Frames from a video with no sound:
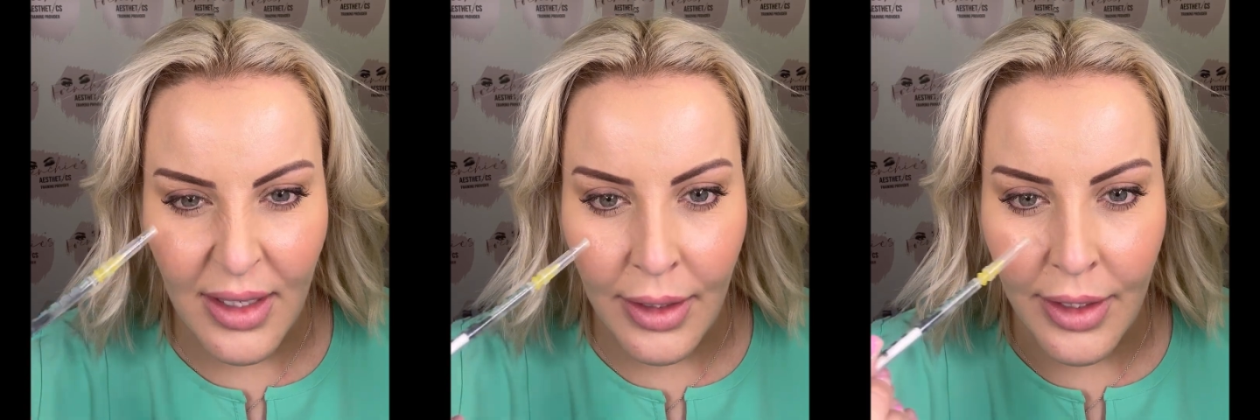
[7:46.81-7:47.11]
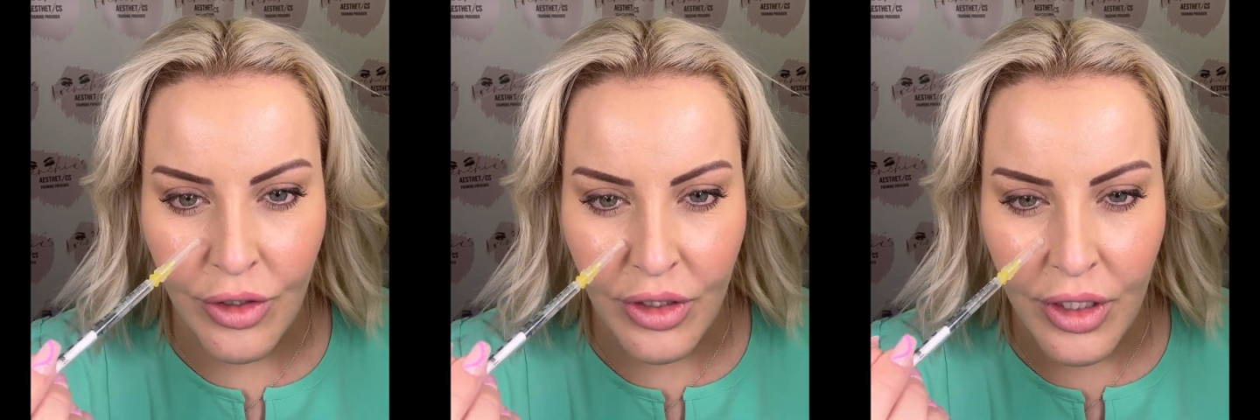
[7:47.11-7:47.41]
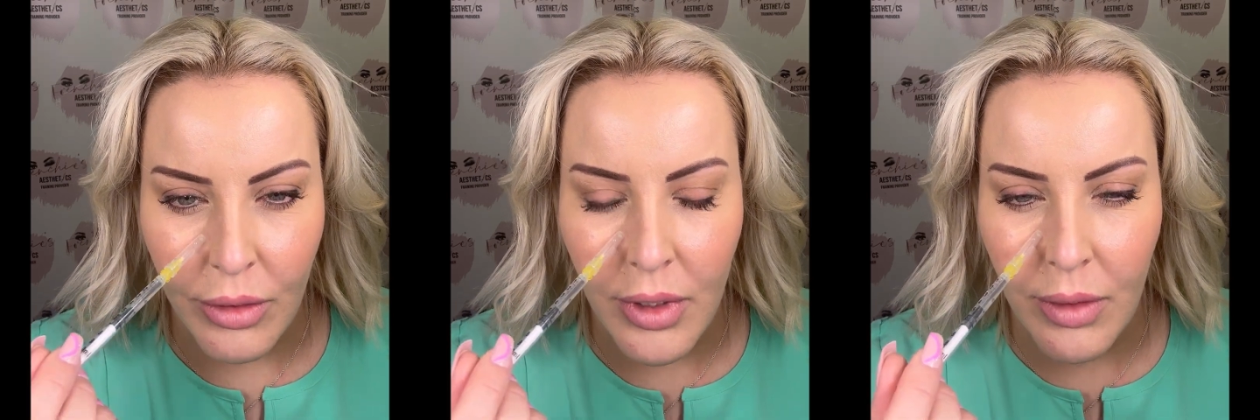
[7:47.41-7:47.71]
and then just
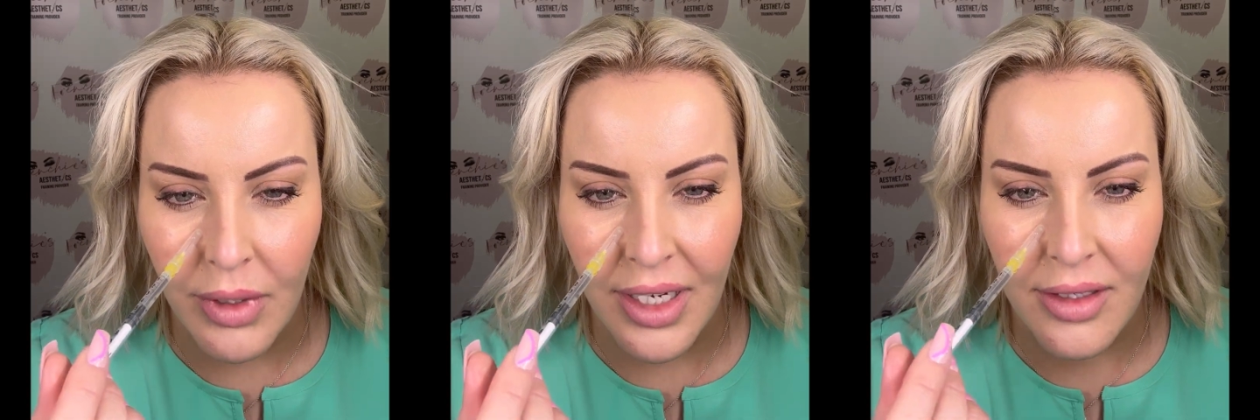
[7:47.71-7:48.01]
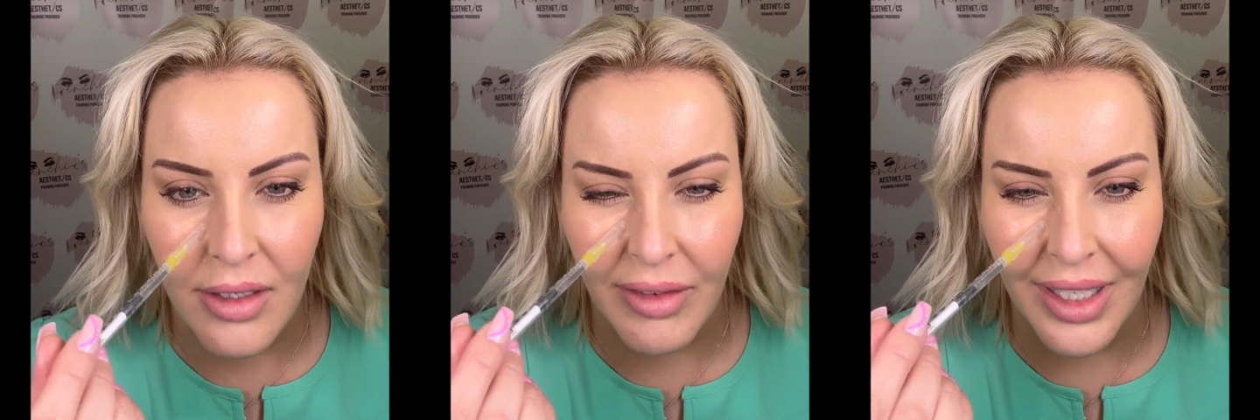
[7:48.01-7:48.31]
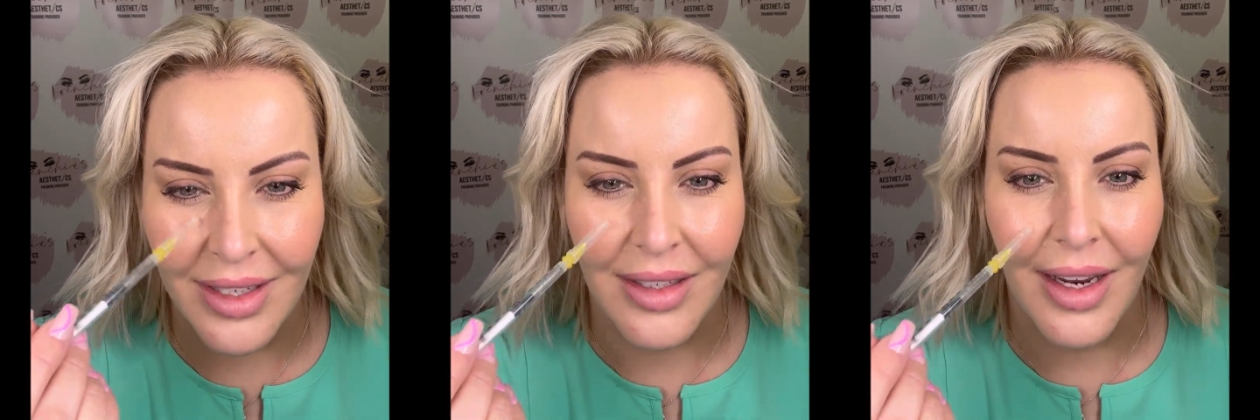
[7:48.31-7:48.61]
2 units to
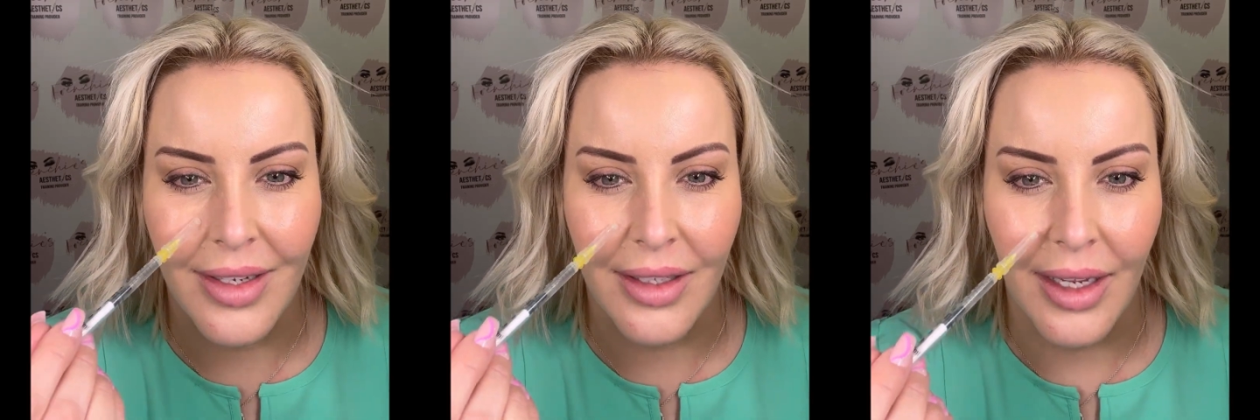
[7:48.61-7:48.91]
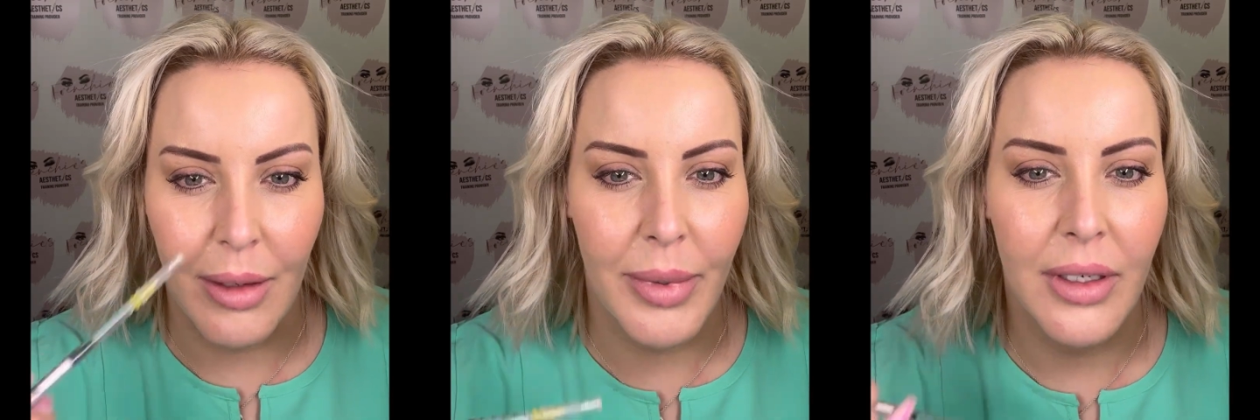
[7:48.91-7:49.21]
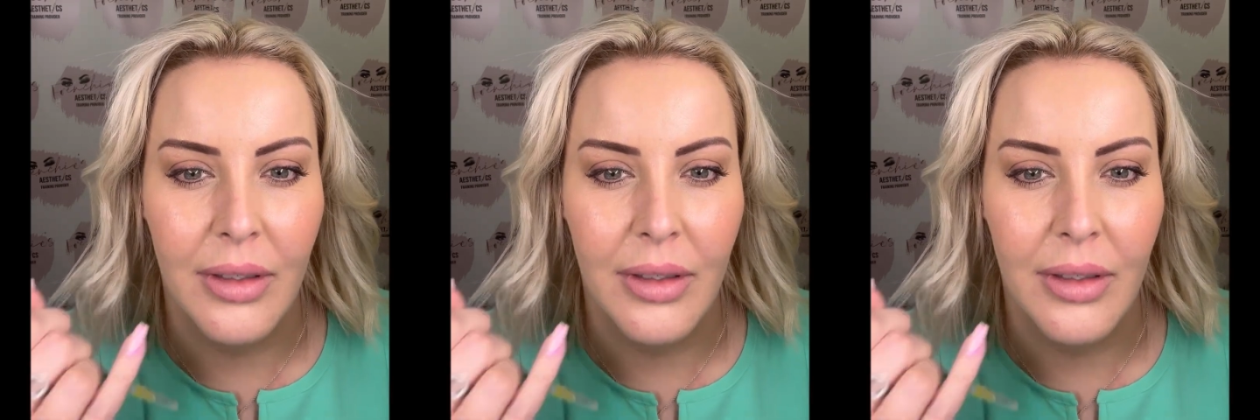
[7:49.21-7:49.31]
relax the nasolabial.